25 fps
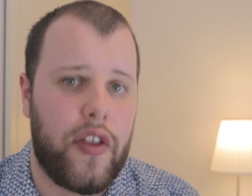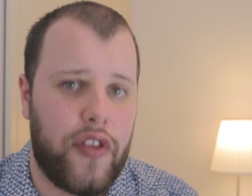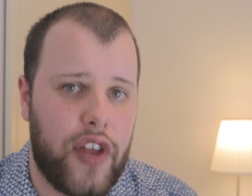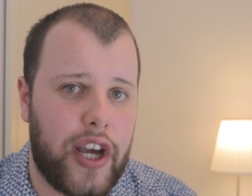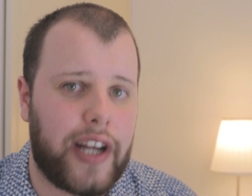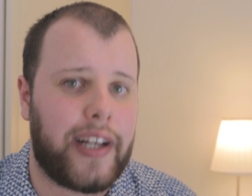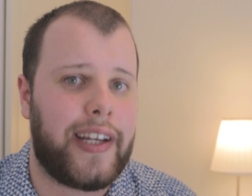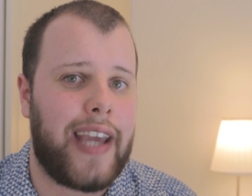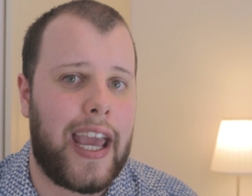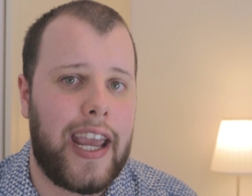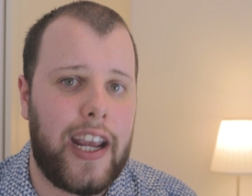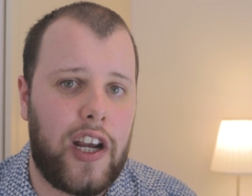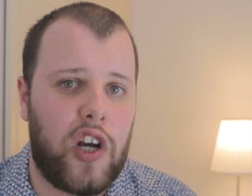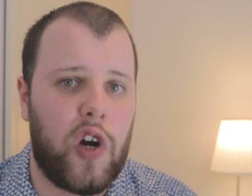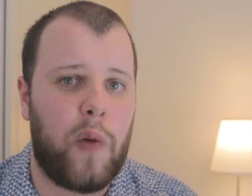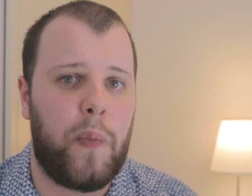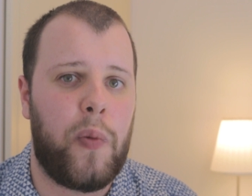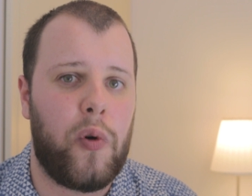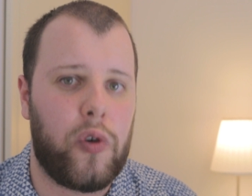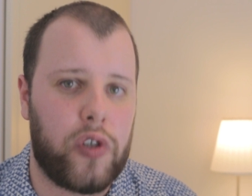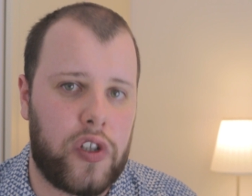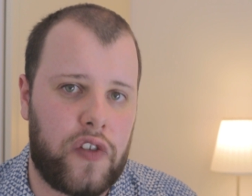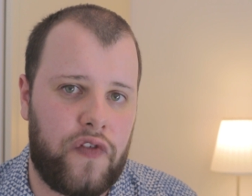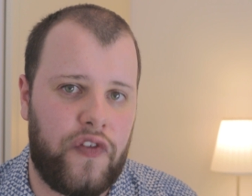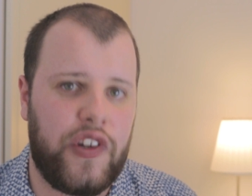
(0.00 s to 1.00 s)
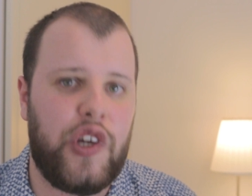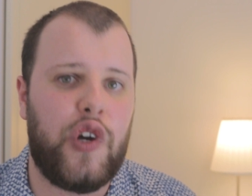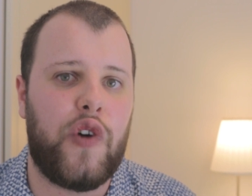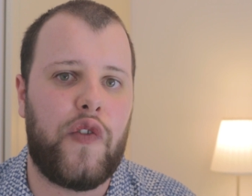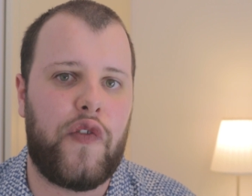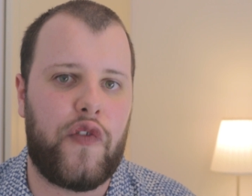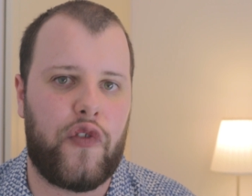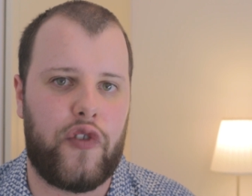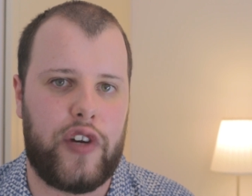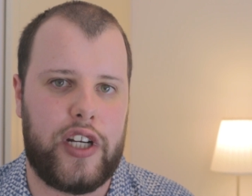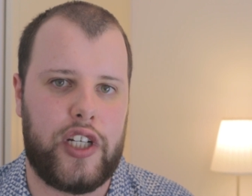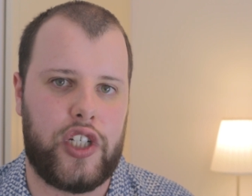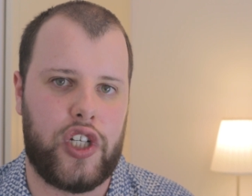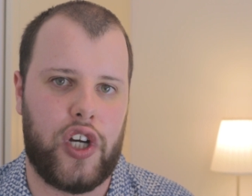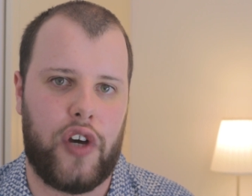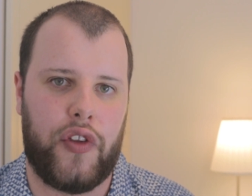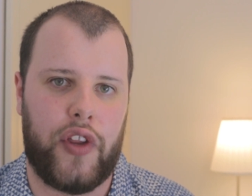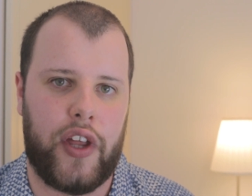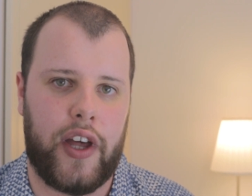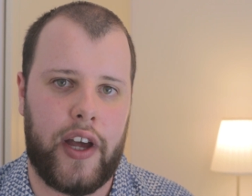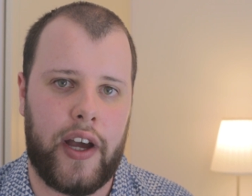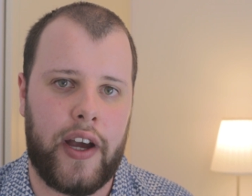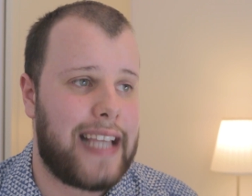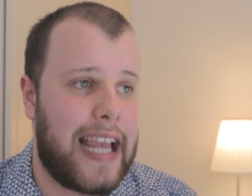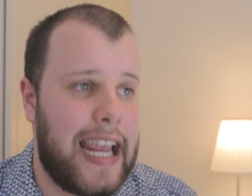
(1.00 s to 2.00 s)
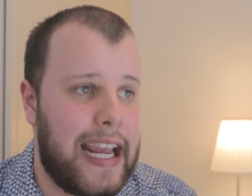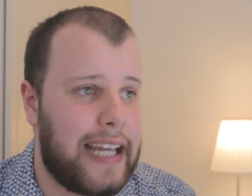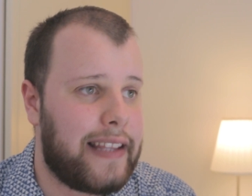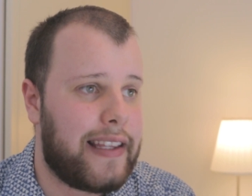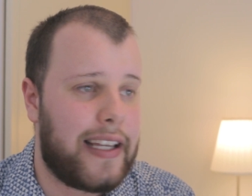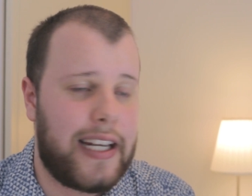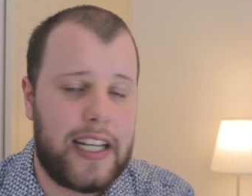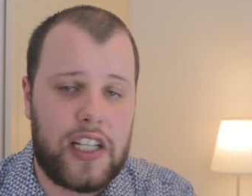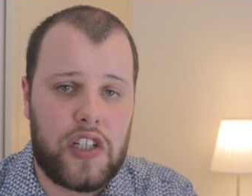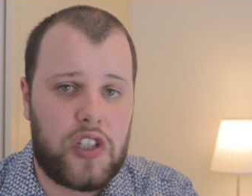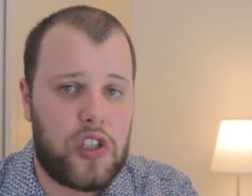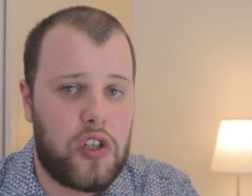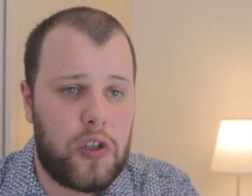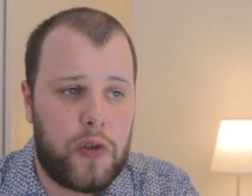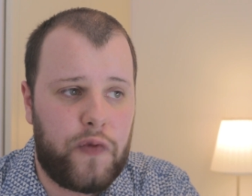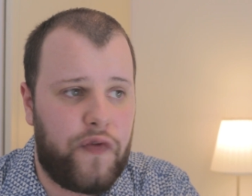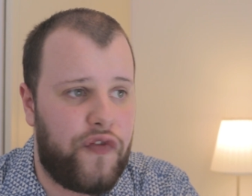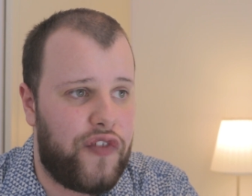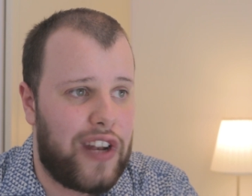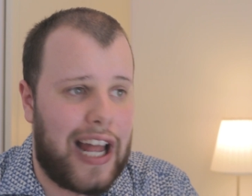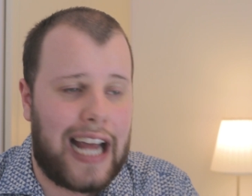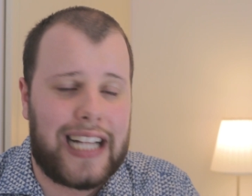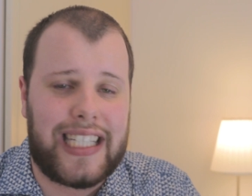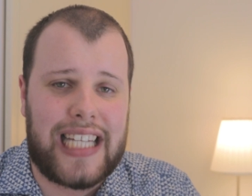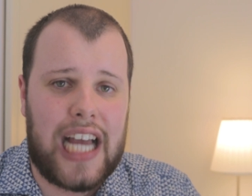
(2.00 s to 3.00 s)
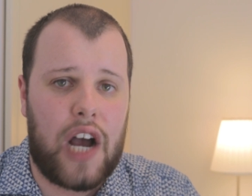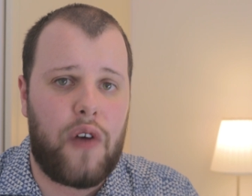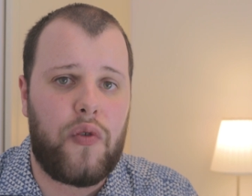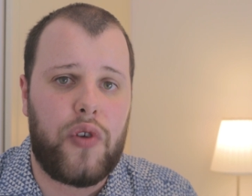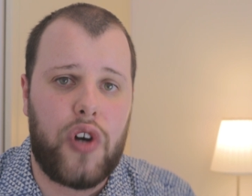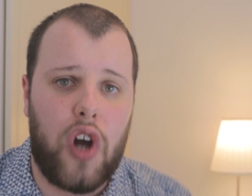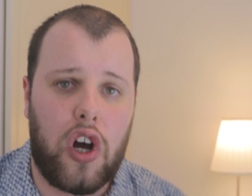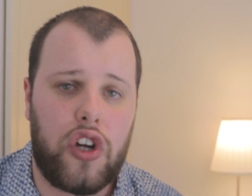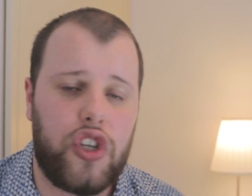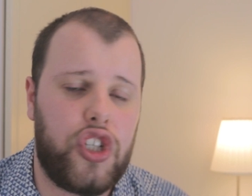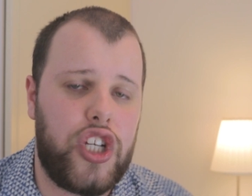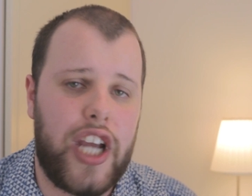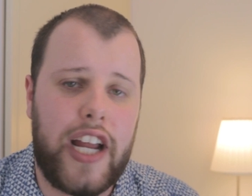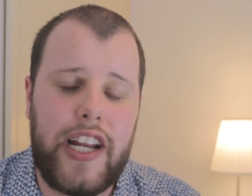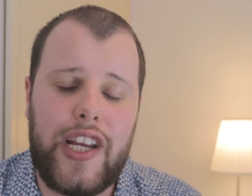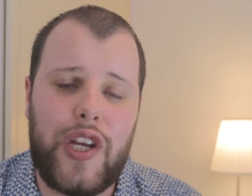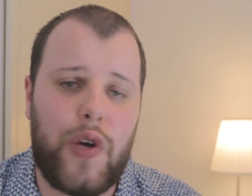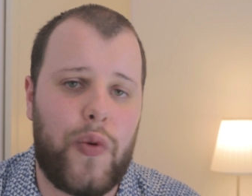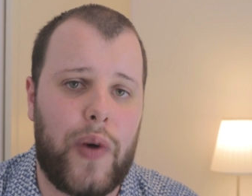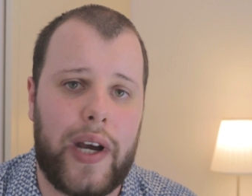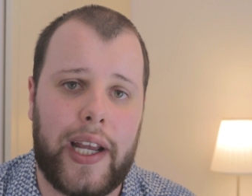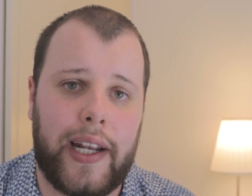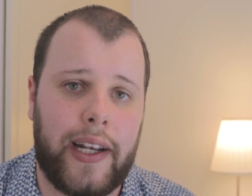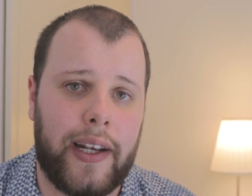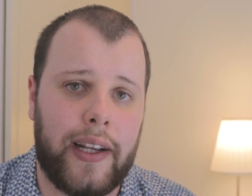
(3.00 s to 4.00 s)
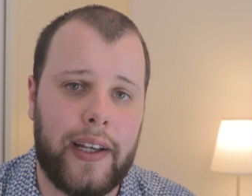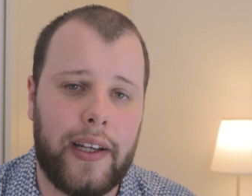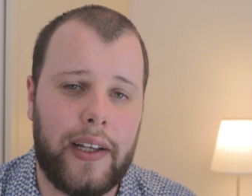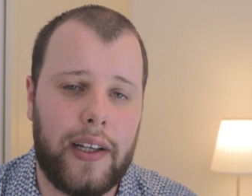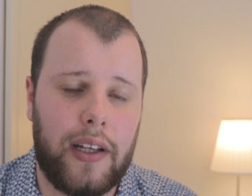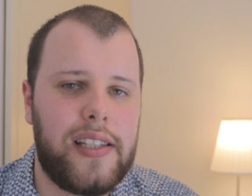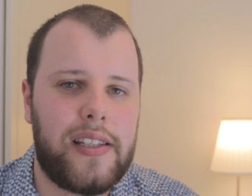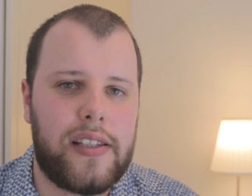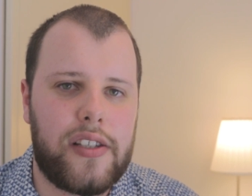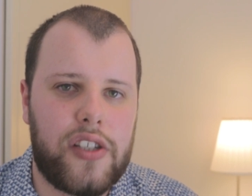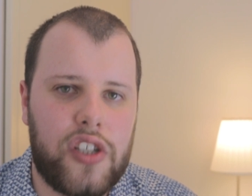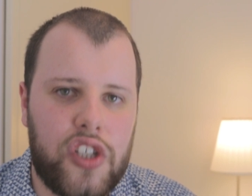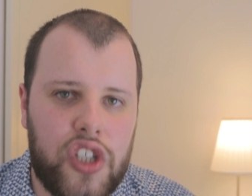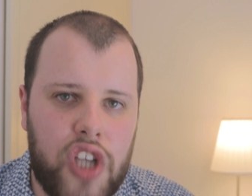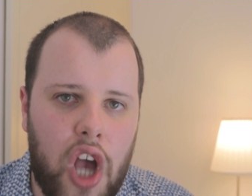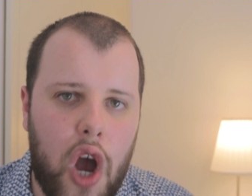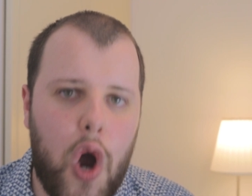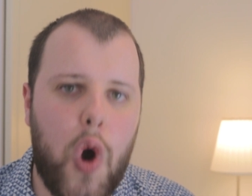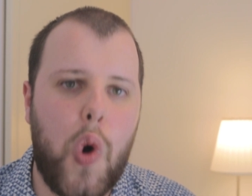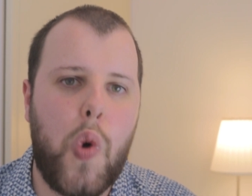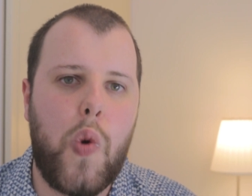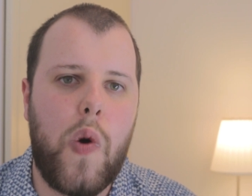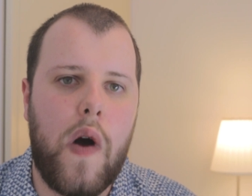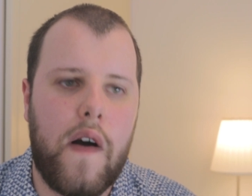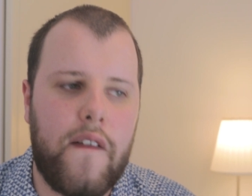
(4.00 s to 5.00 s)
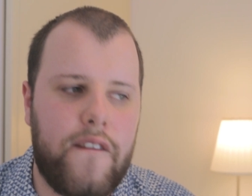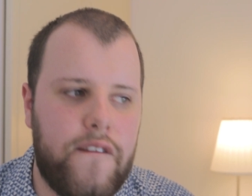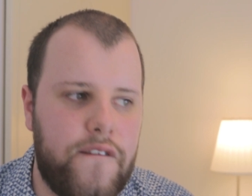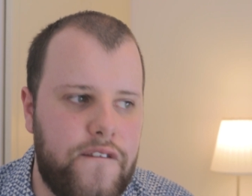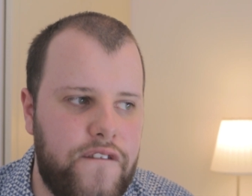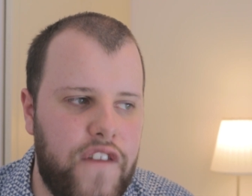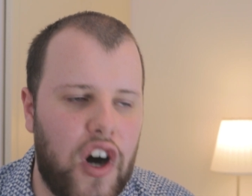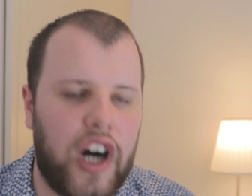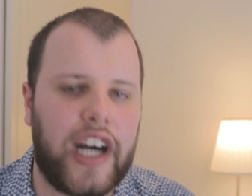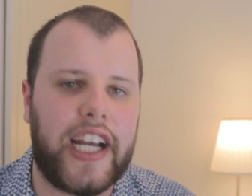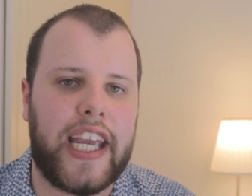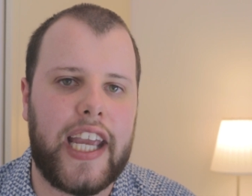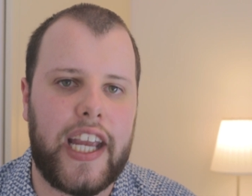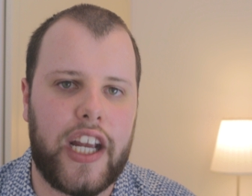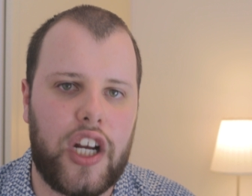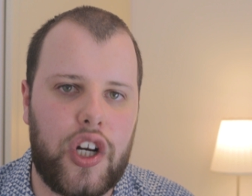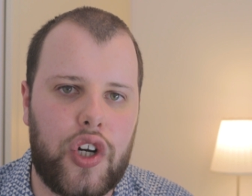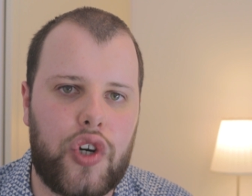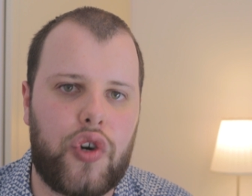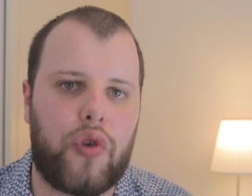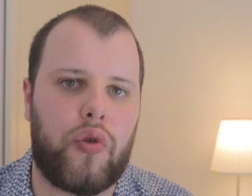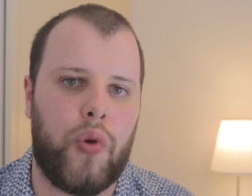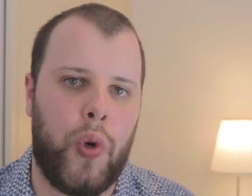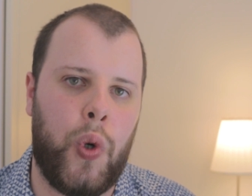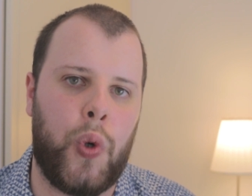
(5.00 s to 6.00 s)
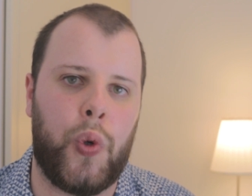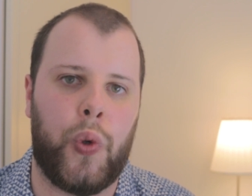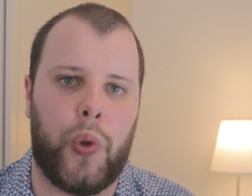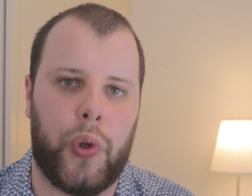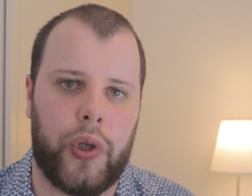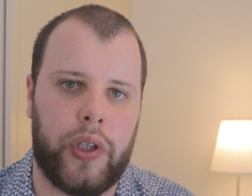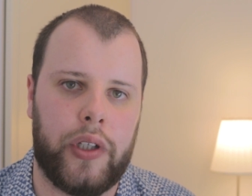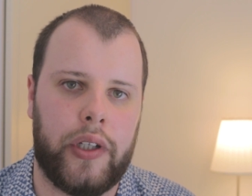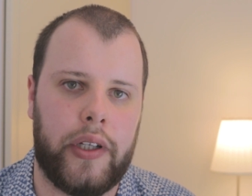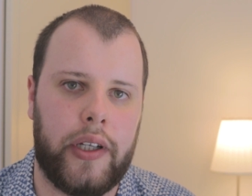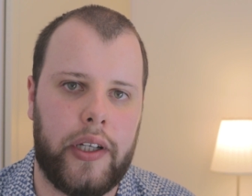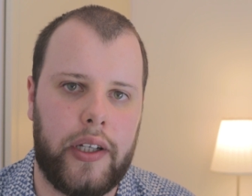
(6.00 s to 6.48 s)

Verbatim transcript: that gay couples feel for each other, saying that it's just flat out not genuine. That is so fucking cruel.